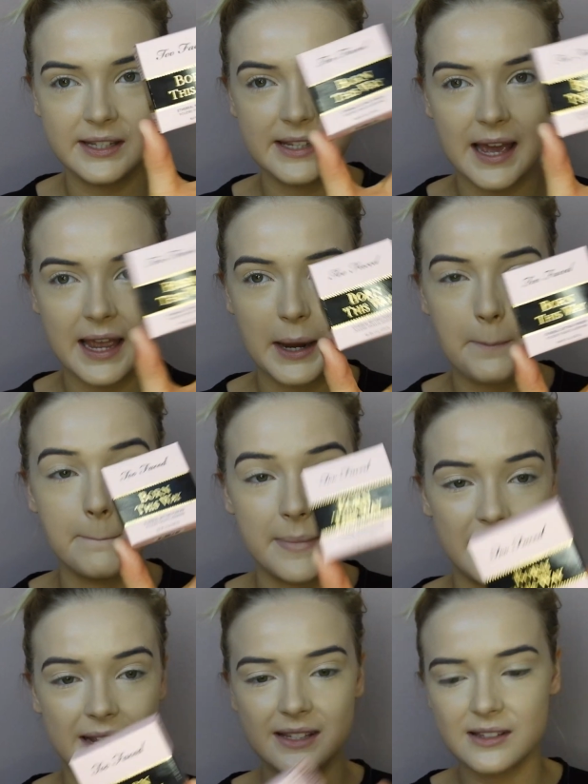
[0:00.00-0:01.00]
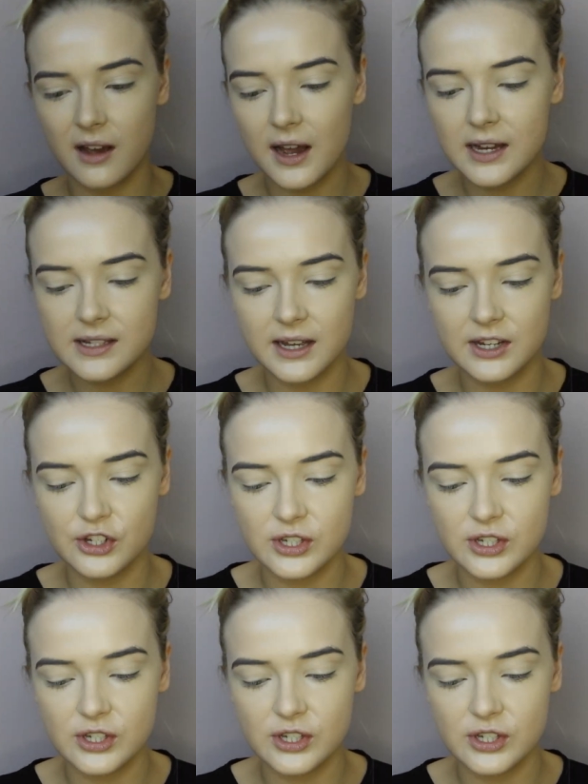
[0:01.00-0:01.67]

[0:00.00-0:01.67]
This is a mini size.